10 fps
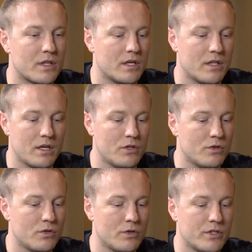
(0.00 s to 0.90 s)
then you
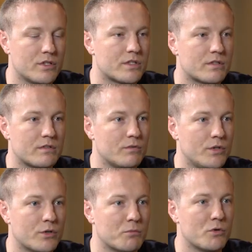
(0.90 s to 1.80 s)
knew
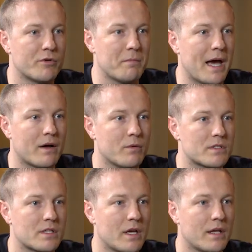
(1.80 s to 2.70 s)
you were moving back
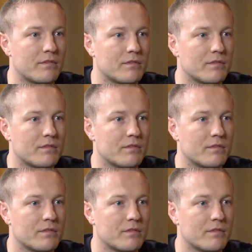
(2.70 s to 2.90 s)
once again.